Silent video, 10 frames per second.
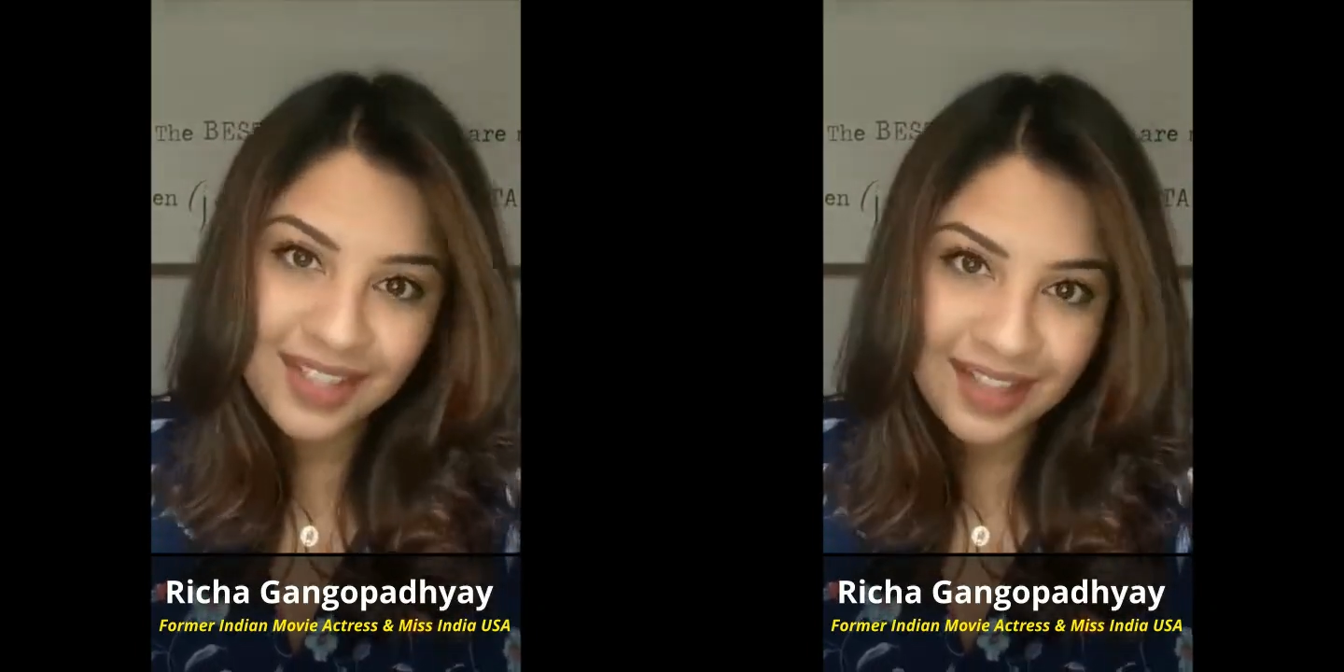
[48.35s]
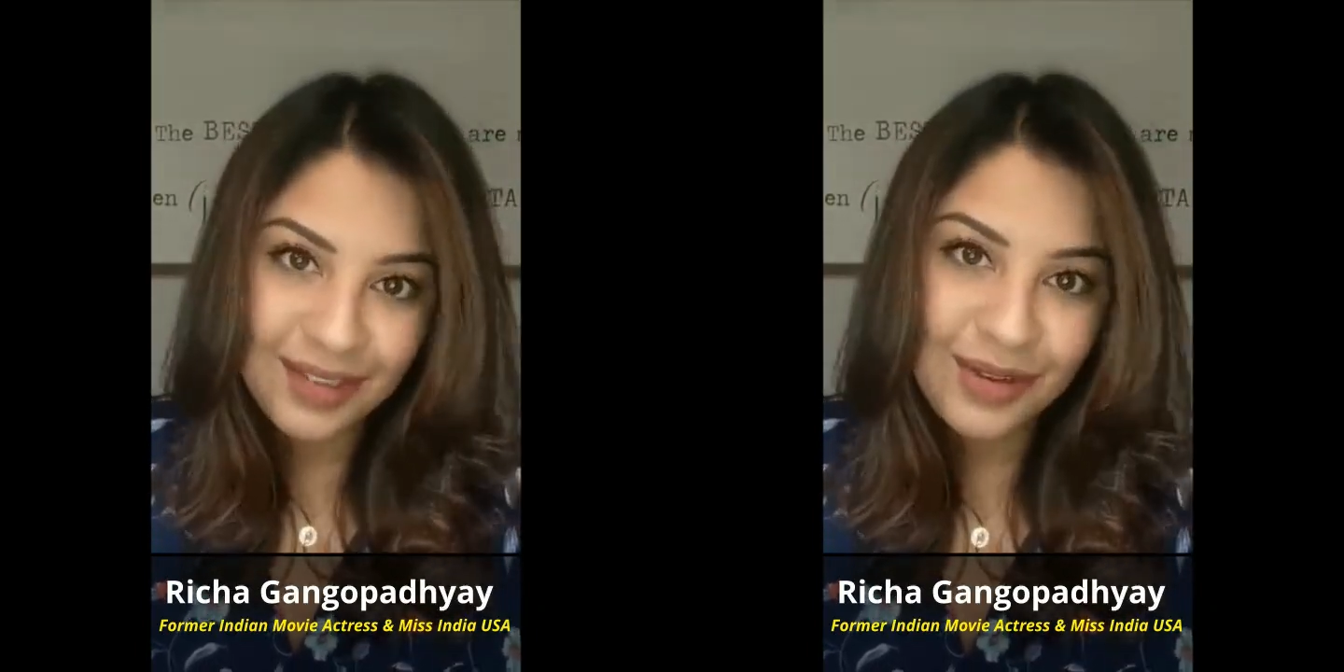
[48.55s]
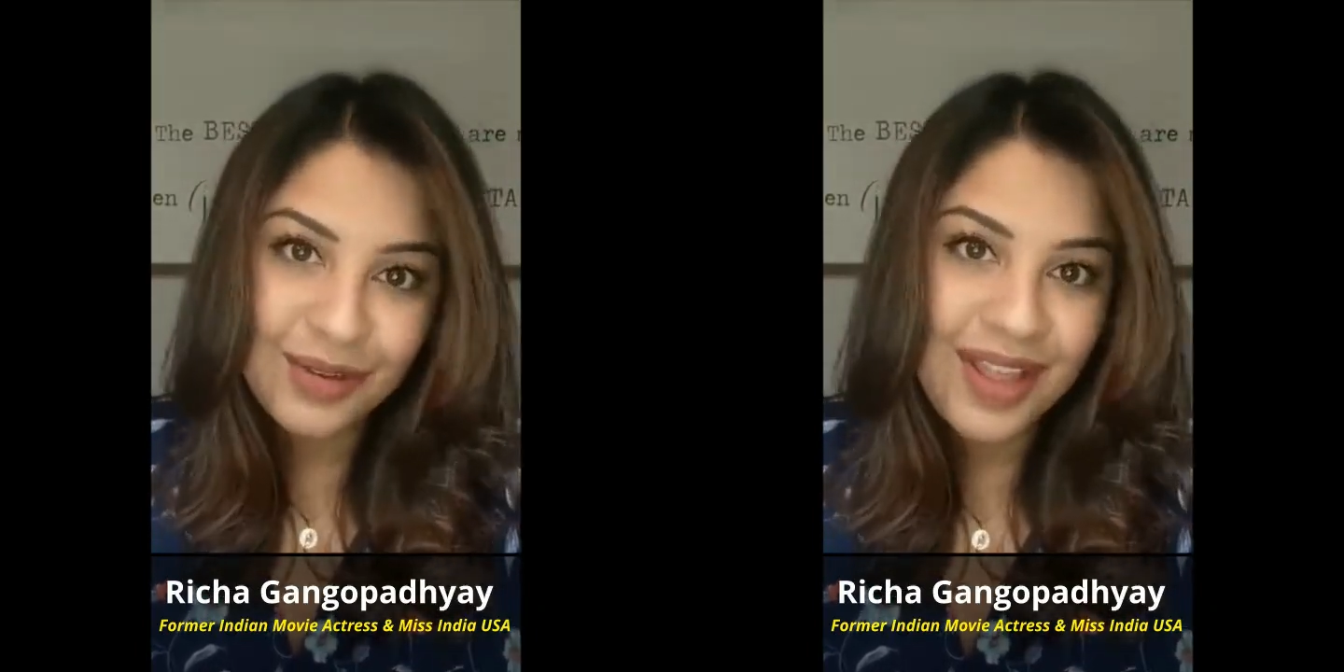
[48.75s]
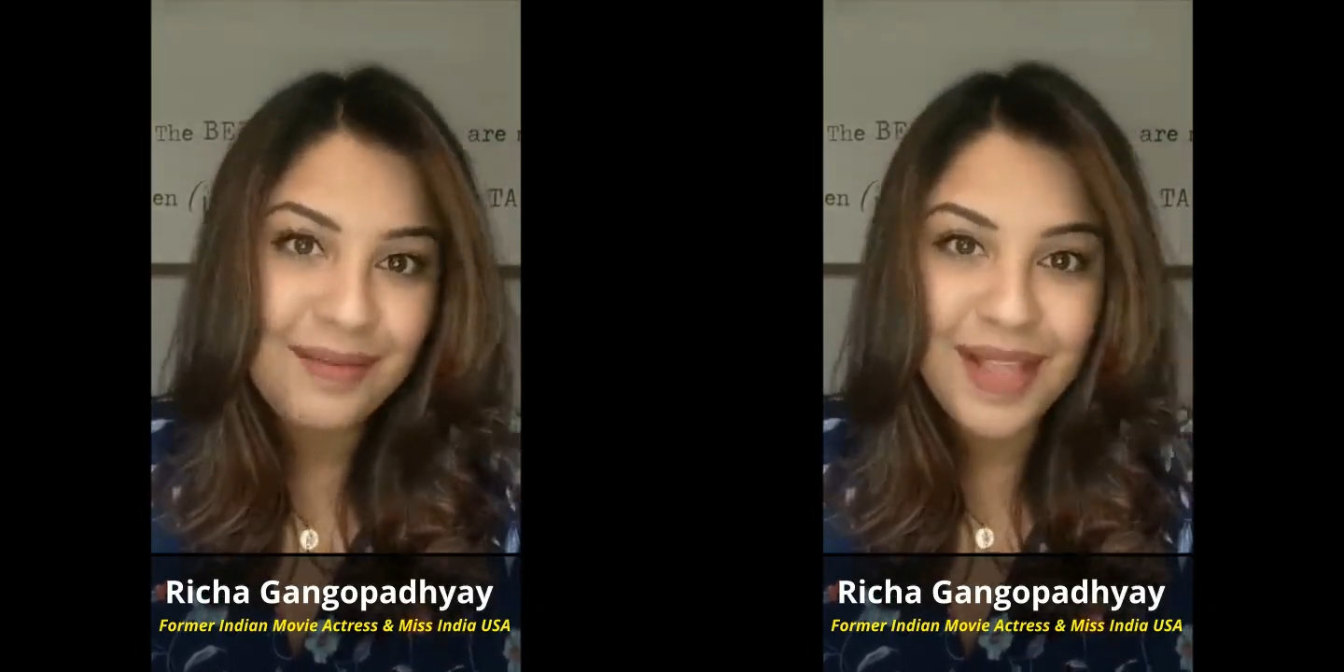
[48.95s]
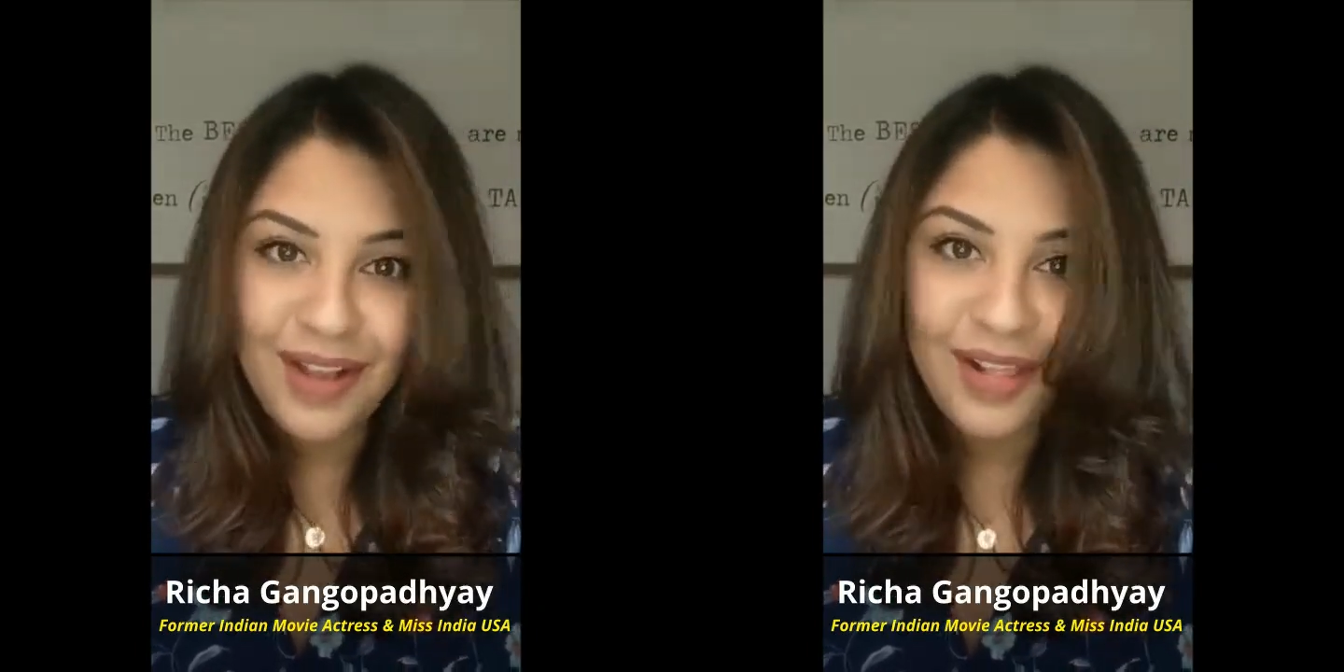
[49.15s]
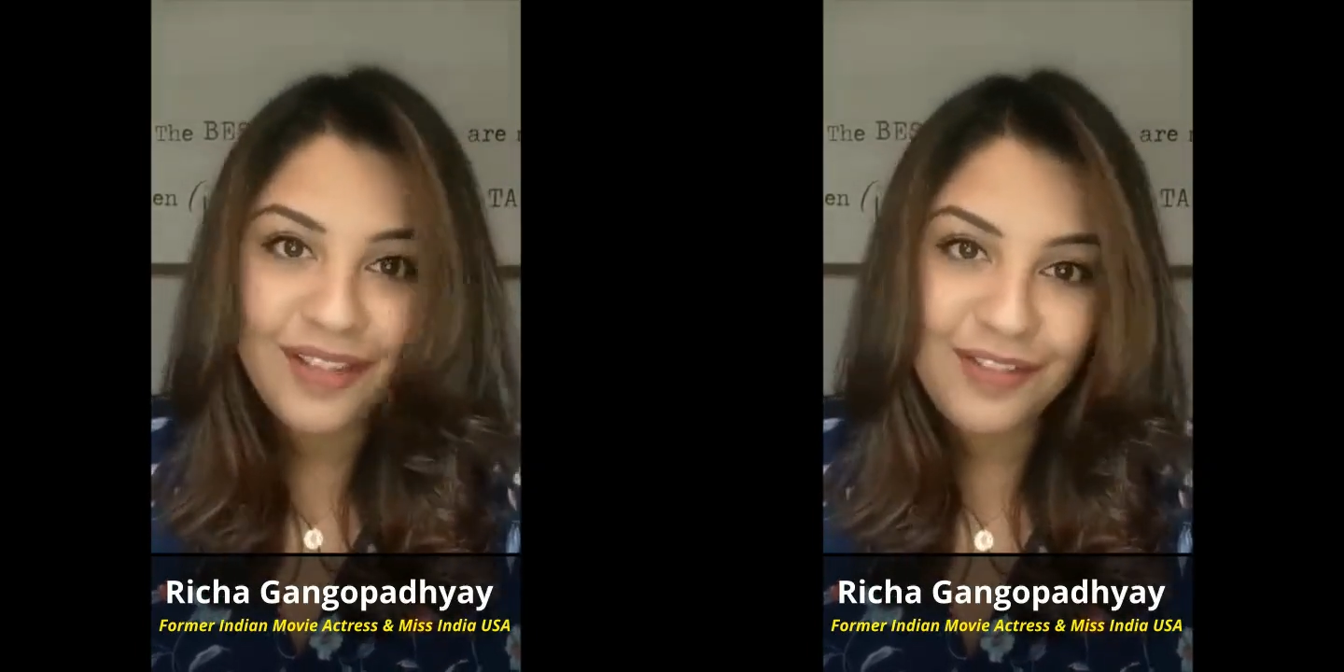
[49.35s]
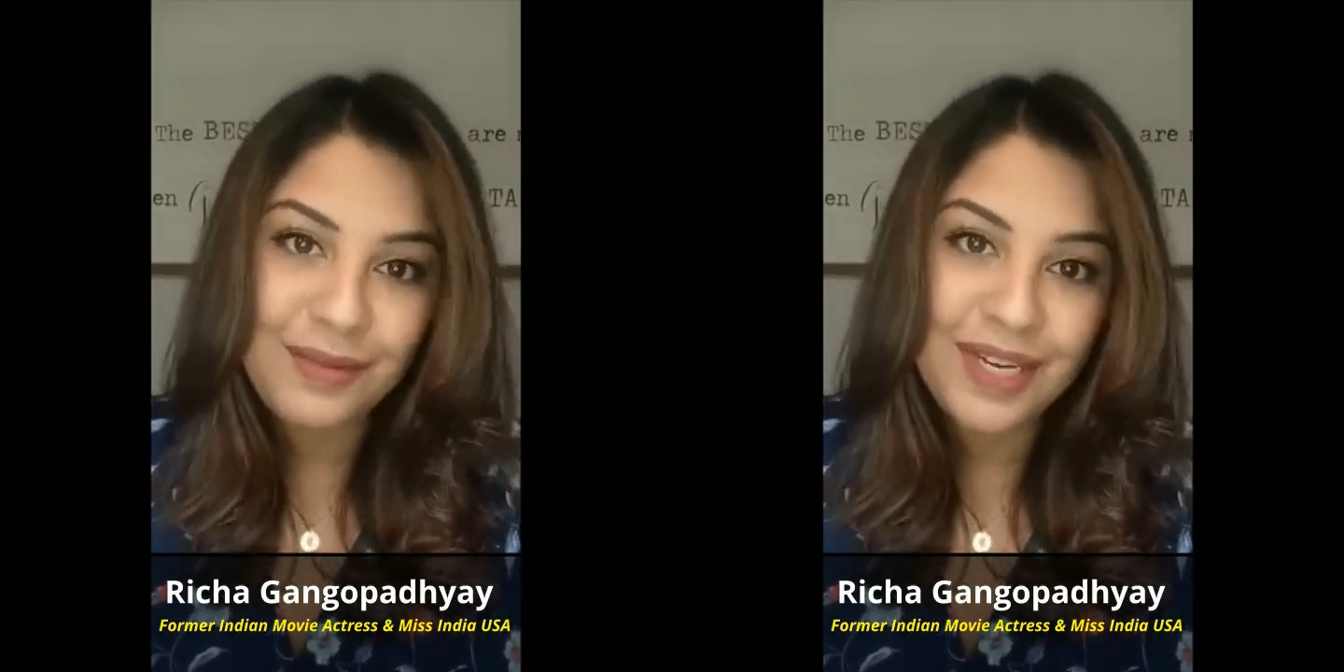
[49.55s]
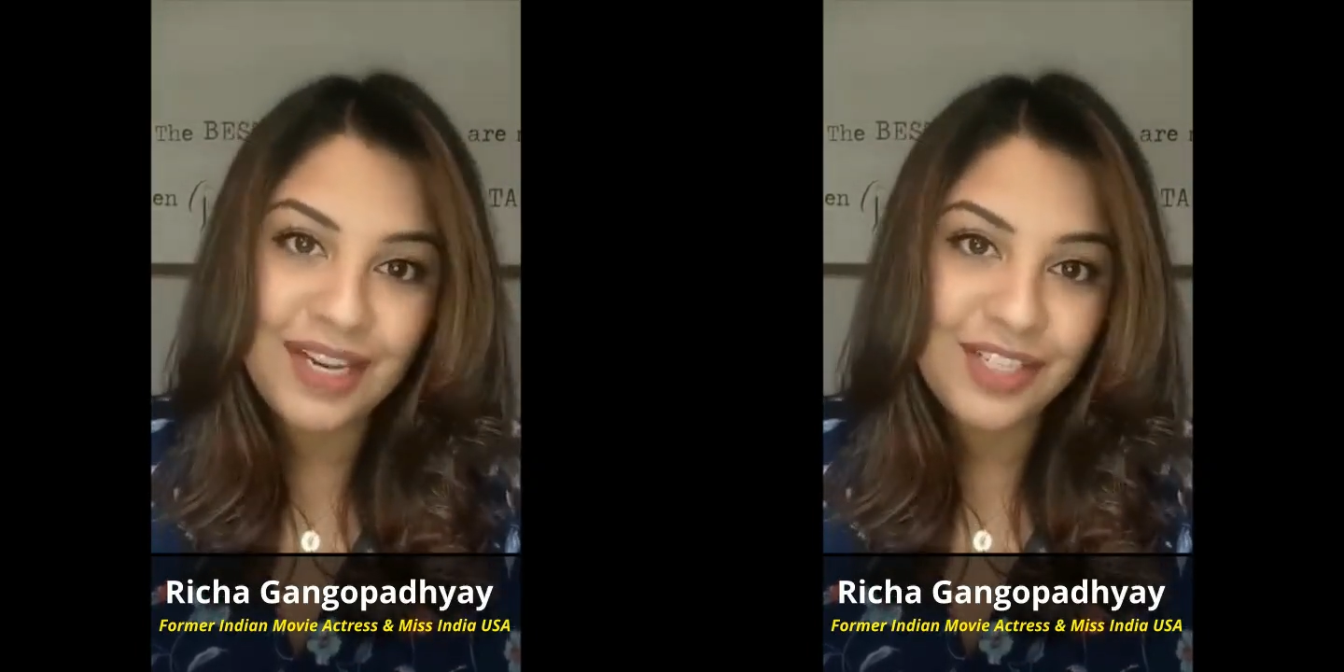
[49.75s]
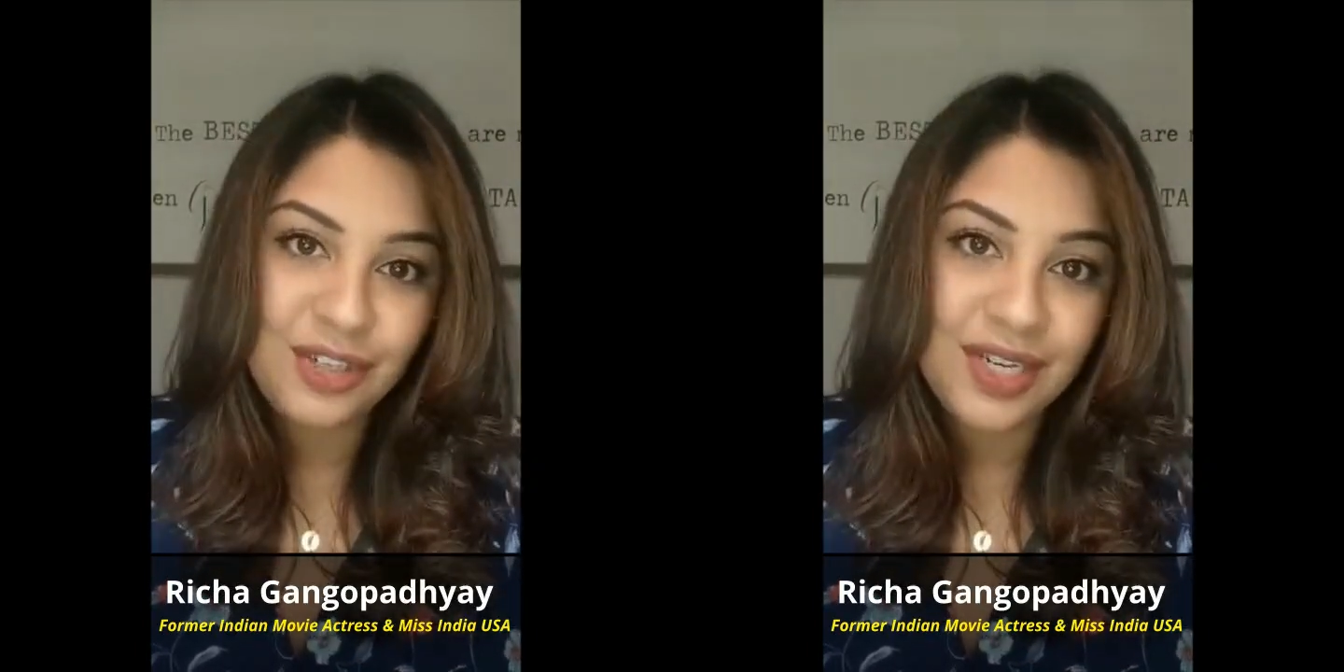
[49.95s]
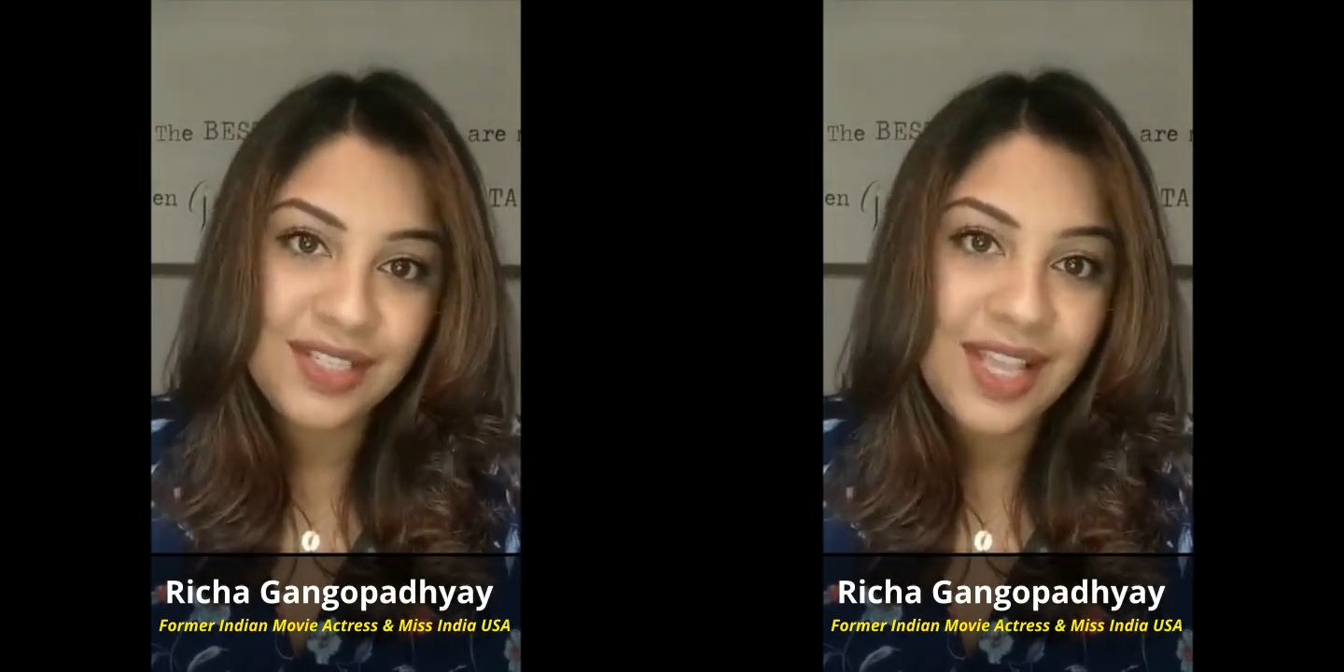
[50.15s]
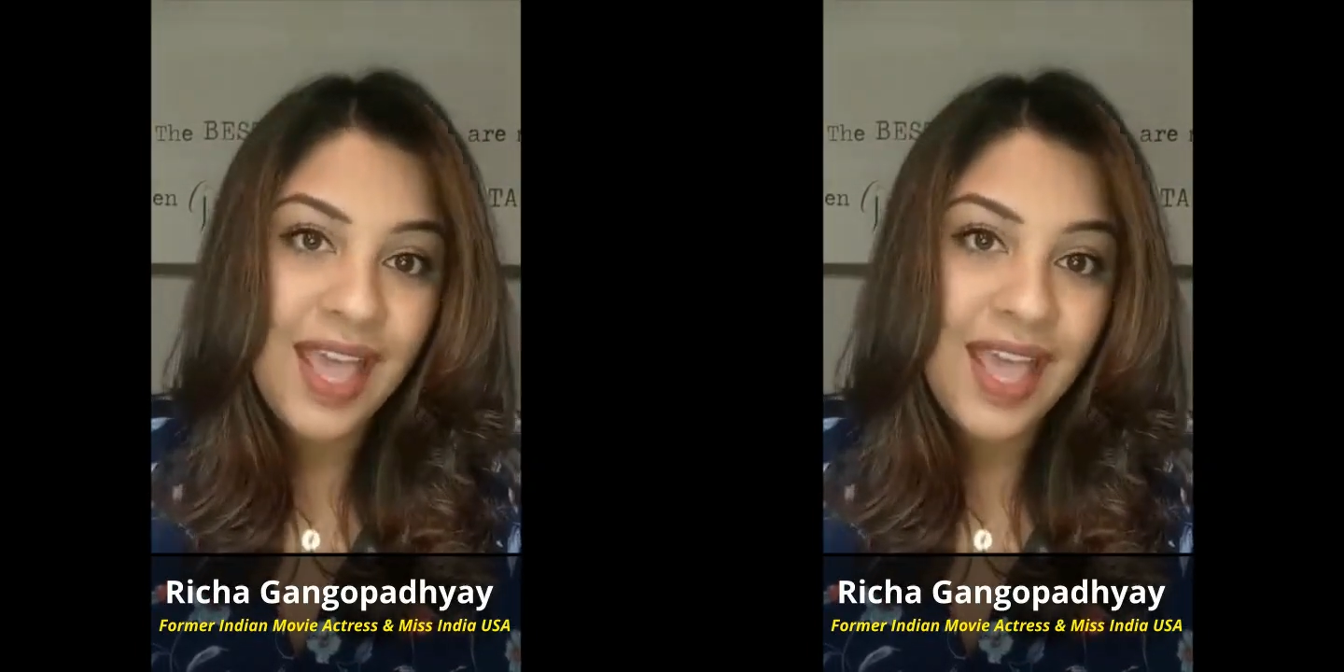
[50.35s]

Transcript: Telugu, and Bengali film industries,